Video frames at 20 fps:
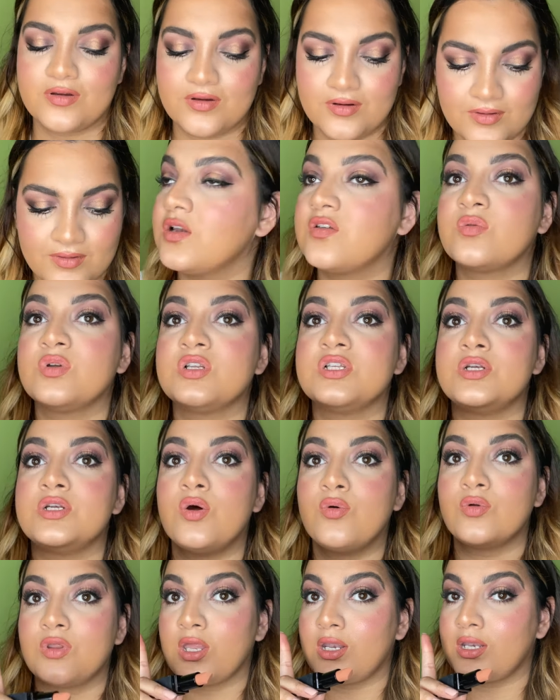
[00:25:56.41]
I just want to
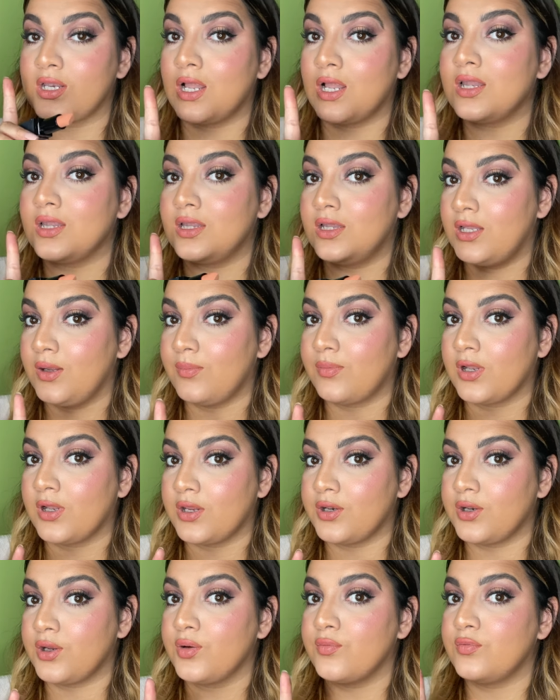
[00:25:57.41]
note that that lip
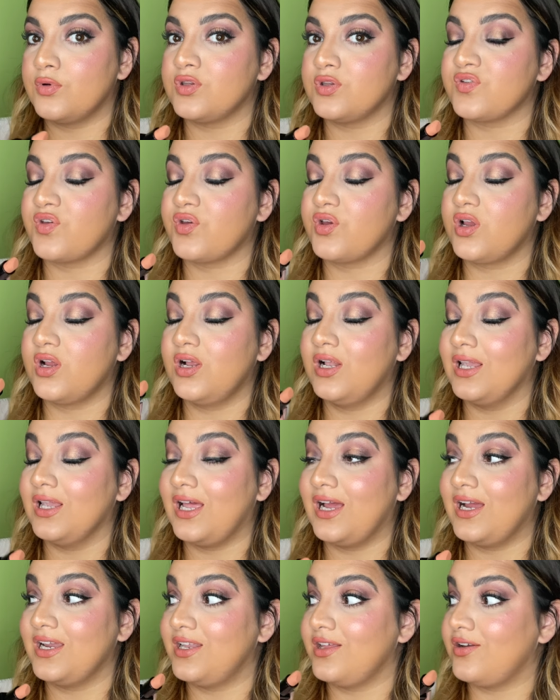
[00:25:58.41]
liner was
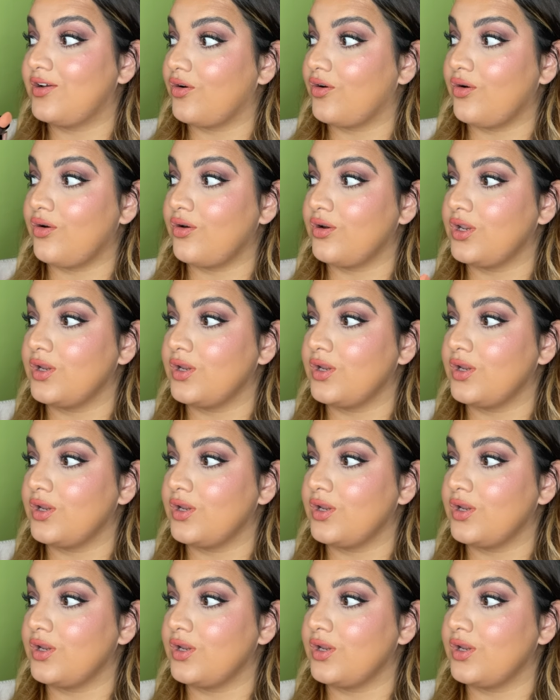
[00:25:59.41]
glided on.